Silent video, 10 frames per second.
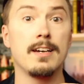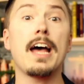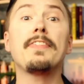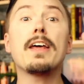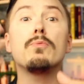
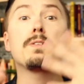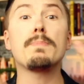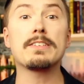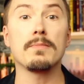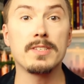And then we
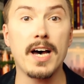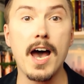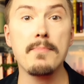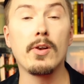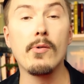spent some
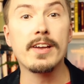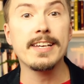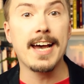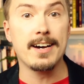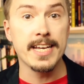time
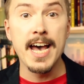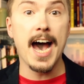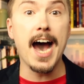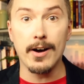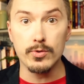looking at
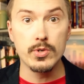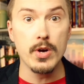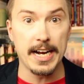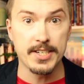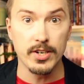how to
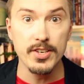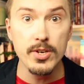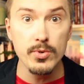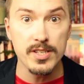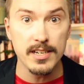actually use